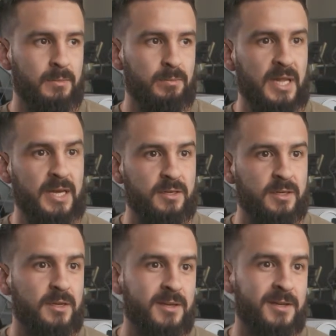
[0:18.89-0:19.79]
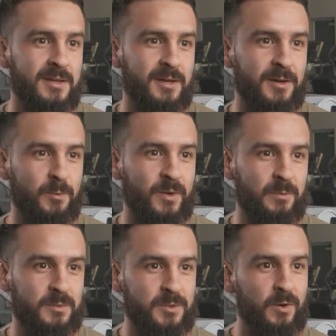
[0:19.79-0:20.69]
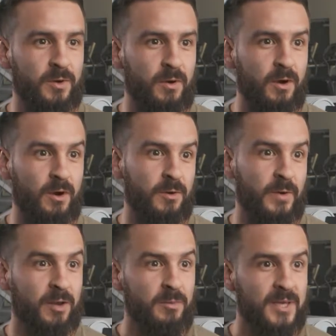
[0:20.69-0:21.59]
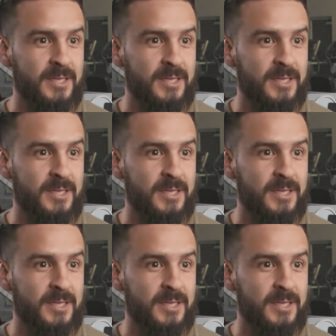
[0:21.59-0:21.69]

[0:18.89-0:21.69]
blinder on what was going on around me.